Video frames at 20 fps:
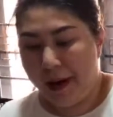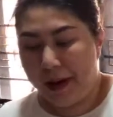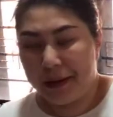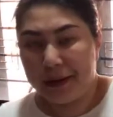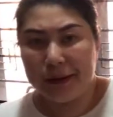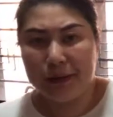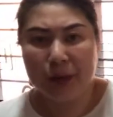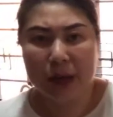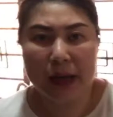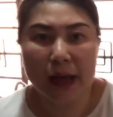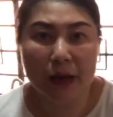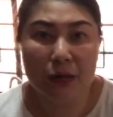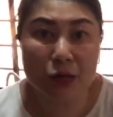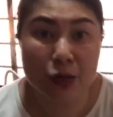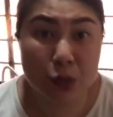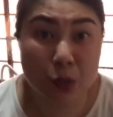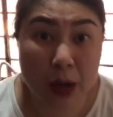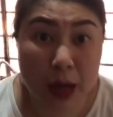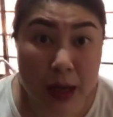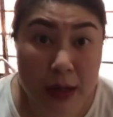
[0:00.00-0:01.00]
What
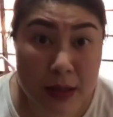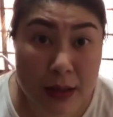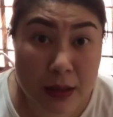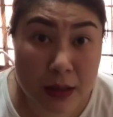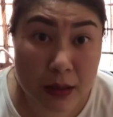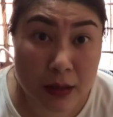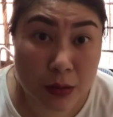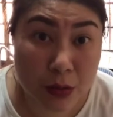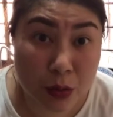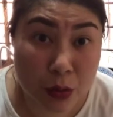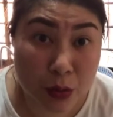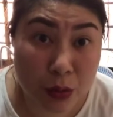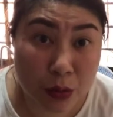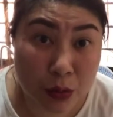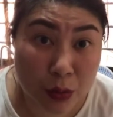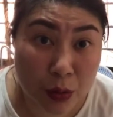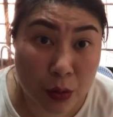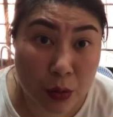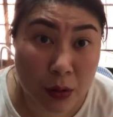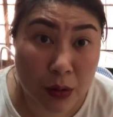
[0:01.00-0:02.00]
else you ask?
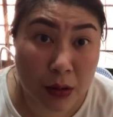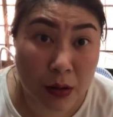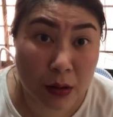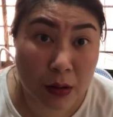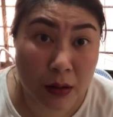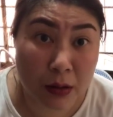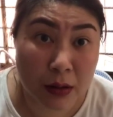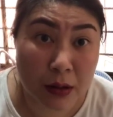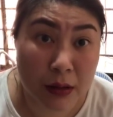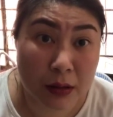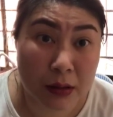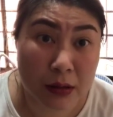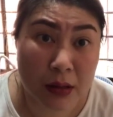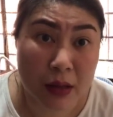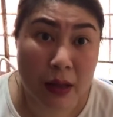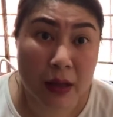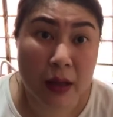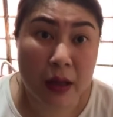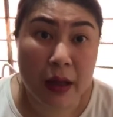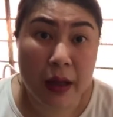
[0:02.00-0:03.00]
Don't cook a lot later.
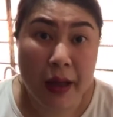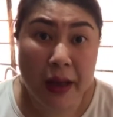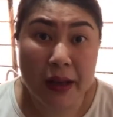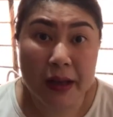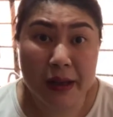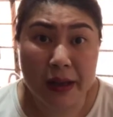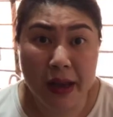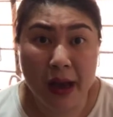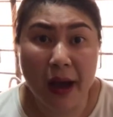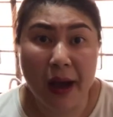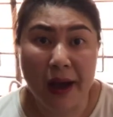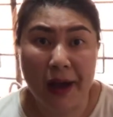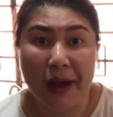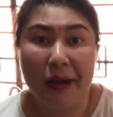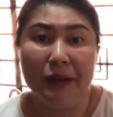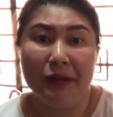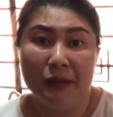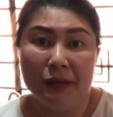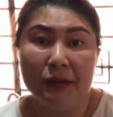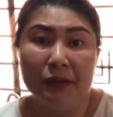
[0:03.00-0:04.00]

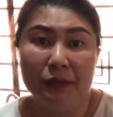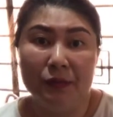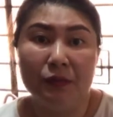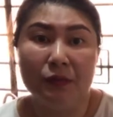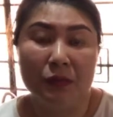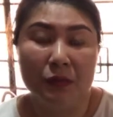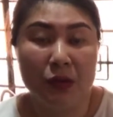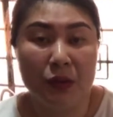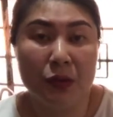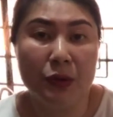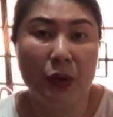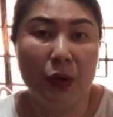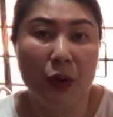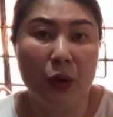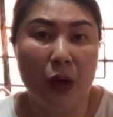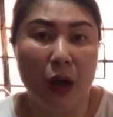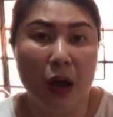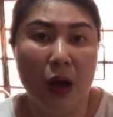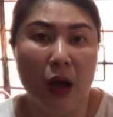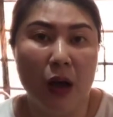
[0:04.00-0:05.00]
Yeah,
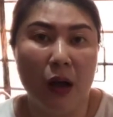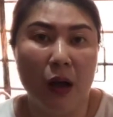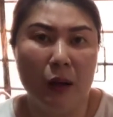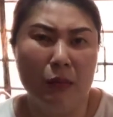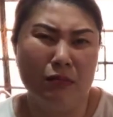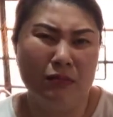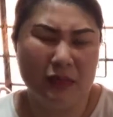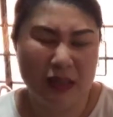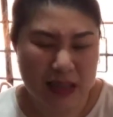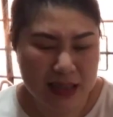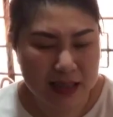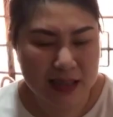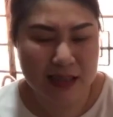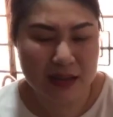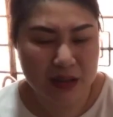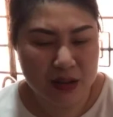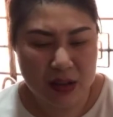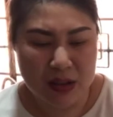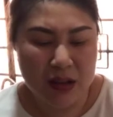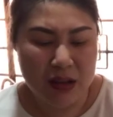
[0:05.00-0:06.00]
So it's
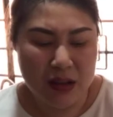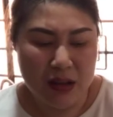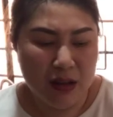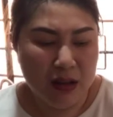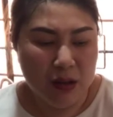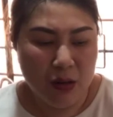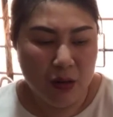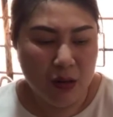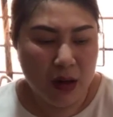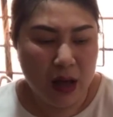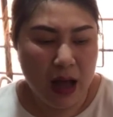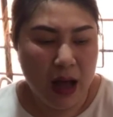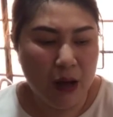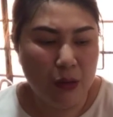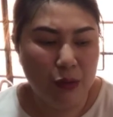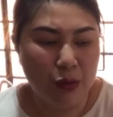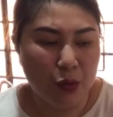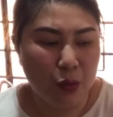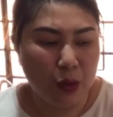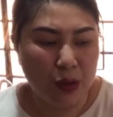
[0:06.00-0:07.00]
how
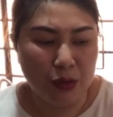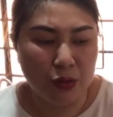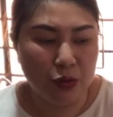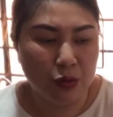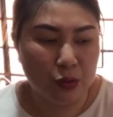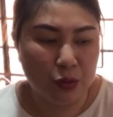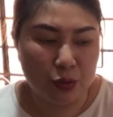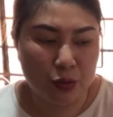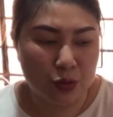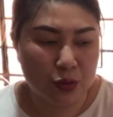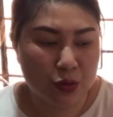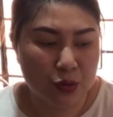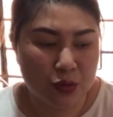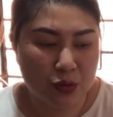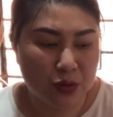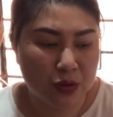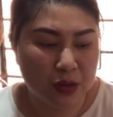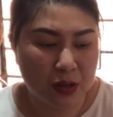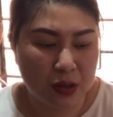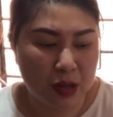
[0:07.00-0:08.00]
you want to
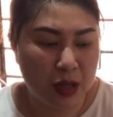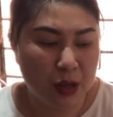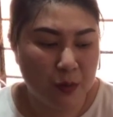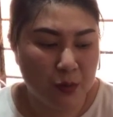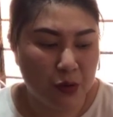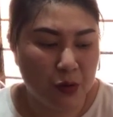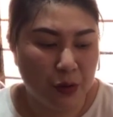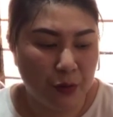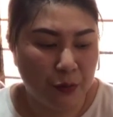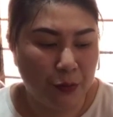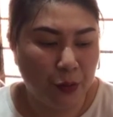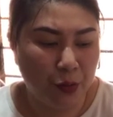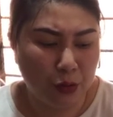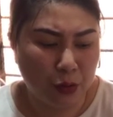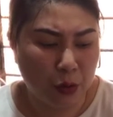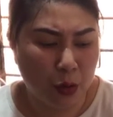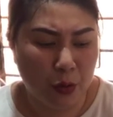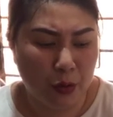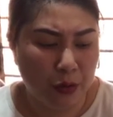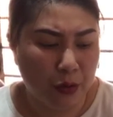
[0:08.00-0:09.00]
keep your food,
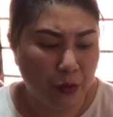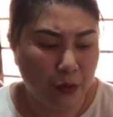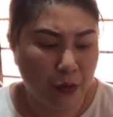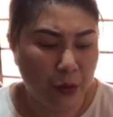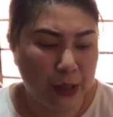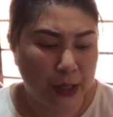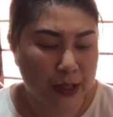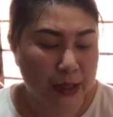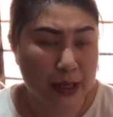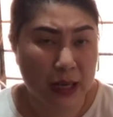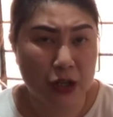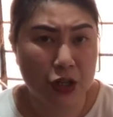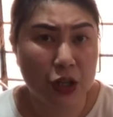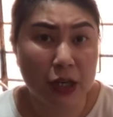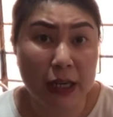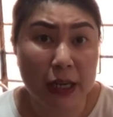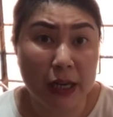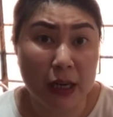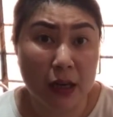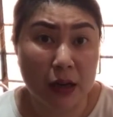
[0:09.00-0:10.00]
cook your food is
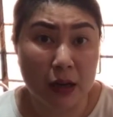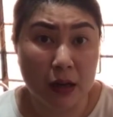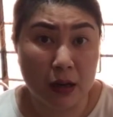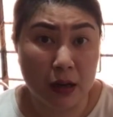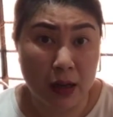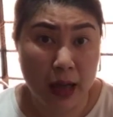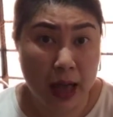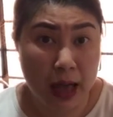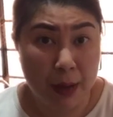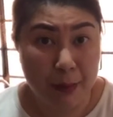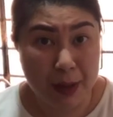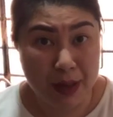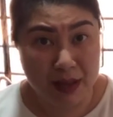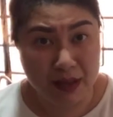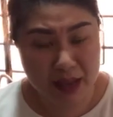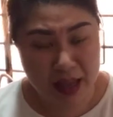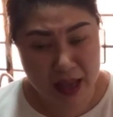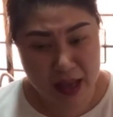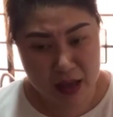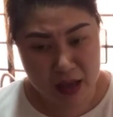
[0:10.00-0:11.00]
actually a habit
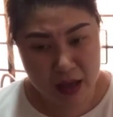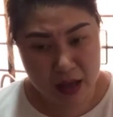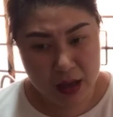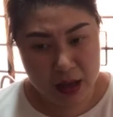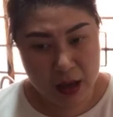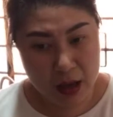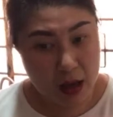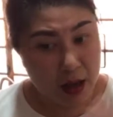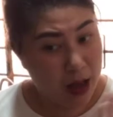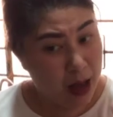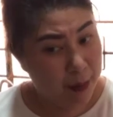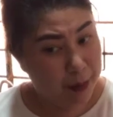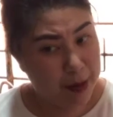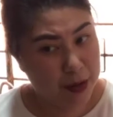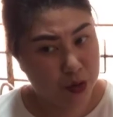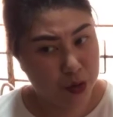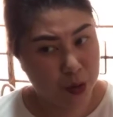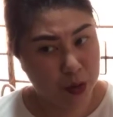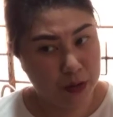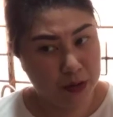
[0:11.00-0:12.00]
thing, a
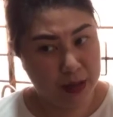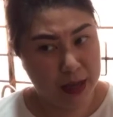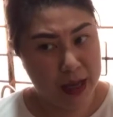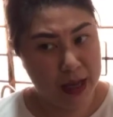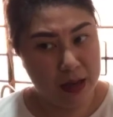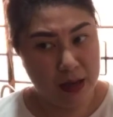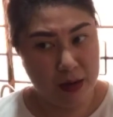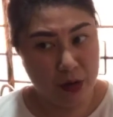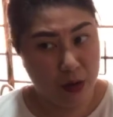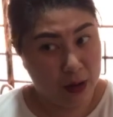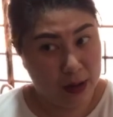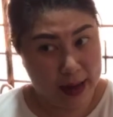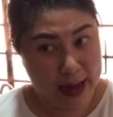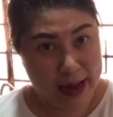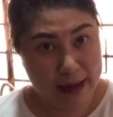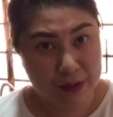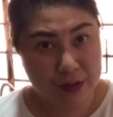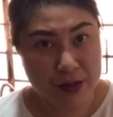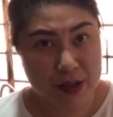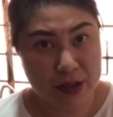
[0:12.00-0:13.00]
habitual thing, your
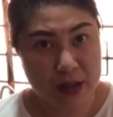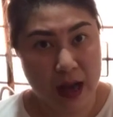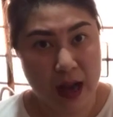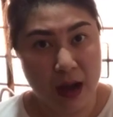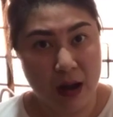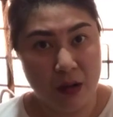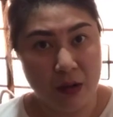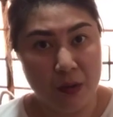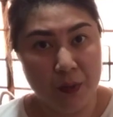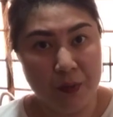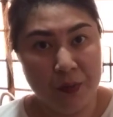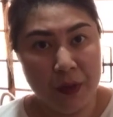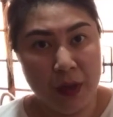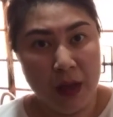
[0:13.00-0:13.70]
lifestyle.